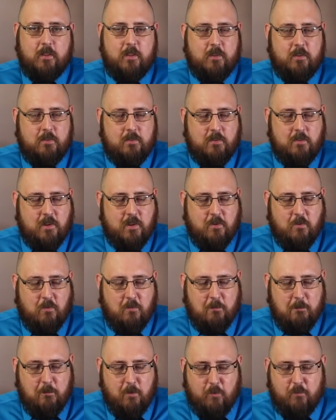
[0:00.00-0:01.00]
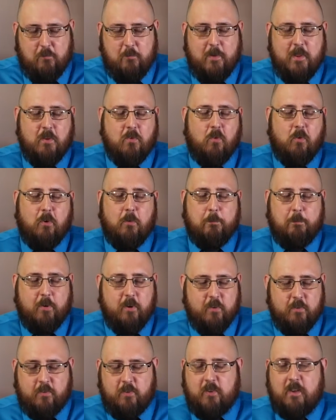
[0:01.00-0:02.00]
you, know movement or
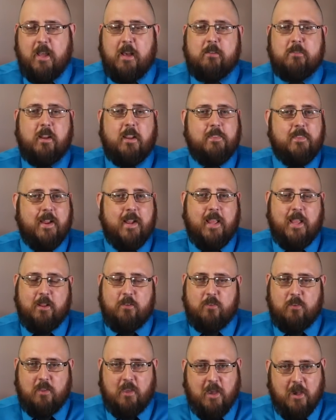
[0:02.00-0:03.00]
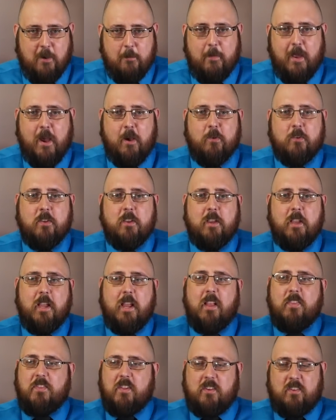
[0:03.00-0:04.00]
personality that has come out
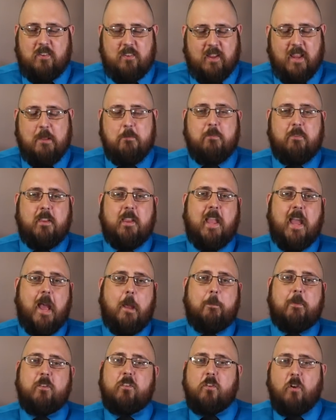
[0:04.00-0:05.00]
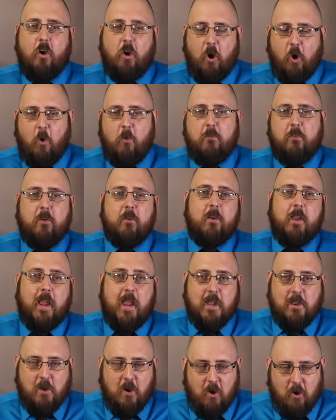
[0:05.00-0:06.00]
the same thing happens over
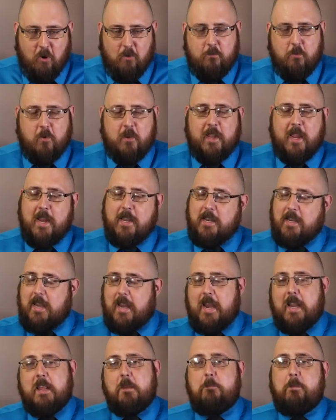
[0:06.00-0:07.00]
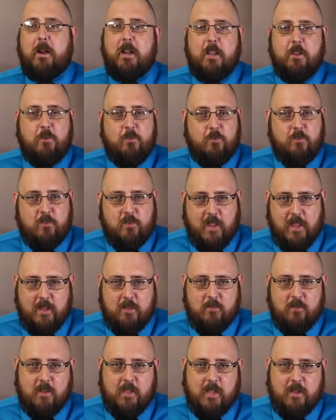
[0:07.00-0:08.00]
and over again and anybody who
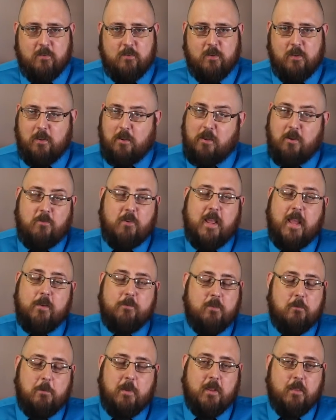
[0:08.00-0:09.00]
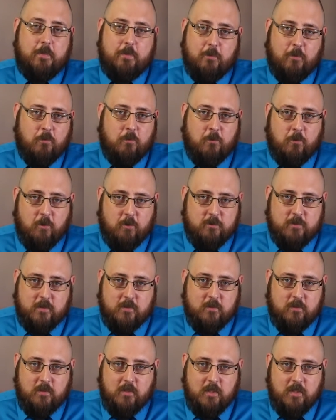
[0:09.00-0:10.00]
stands against it and you don't have to be a third
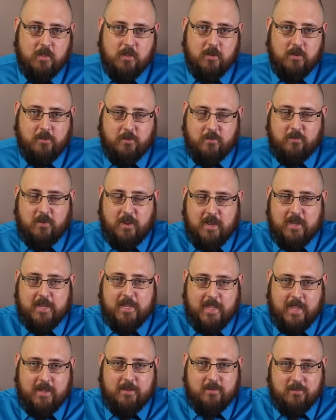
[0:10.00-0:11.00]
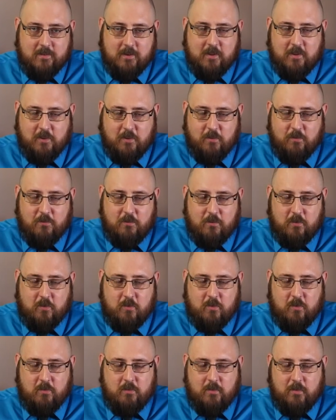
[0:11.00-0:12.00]
worldist to stand against it you
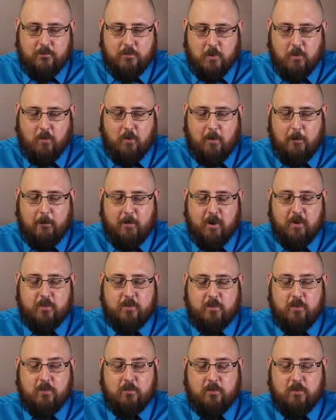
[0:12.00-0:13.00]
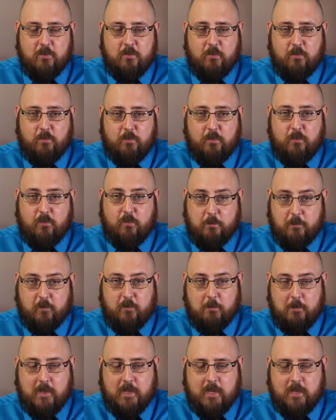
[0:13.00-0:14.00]
if you're a marxist or a socialist you're
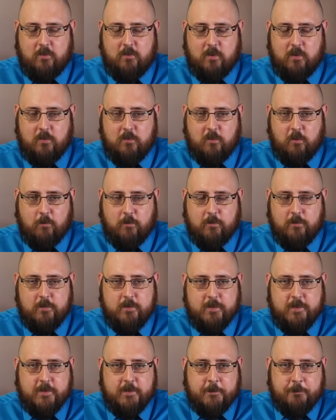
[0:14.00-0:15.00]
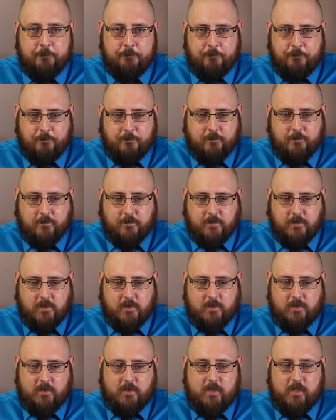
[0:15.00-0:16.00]
supposed to be against it in general
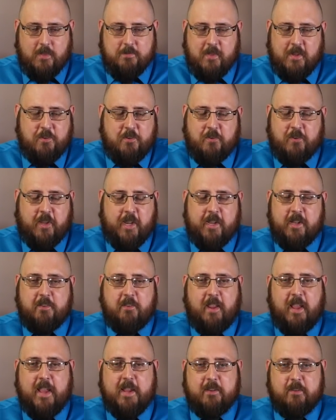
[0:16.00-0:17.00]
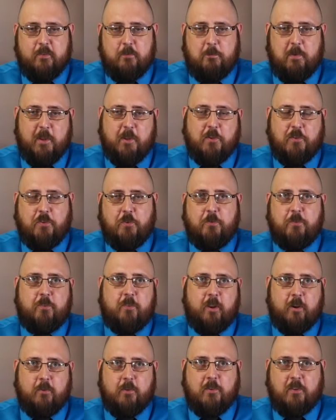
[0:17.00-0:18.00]
they just get attacked as being too
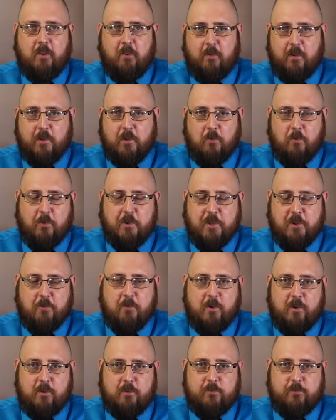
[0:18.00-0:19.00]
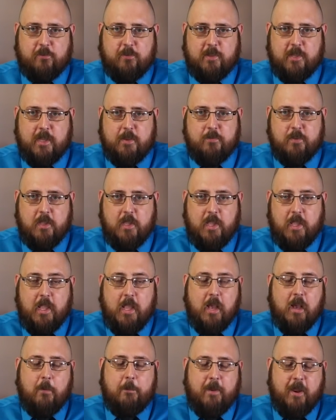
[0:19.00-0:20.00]
secretarian or you're ultra left
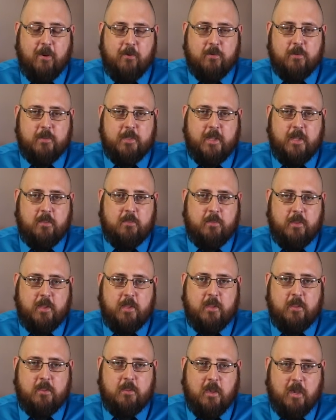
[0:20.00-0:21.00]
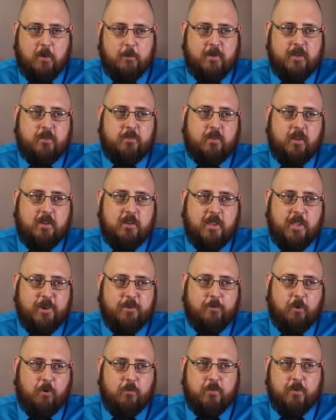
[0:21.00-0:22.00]
now, apparently the communist
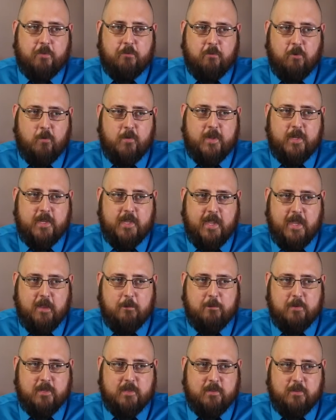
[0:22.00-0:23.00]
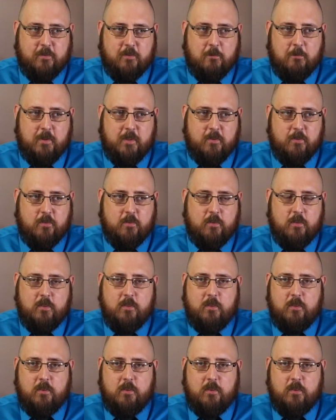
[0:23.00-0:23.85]
idea of overthrowing capitalism is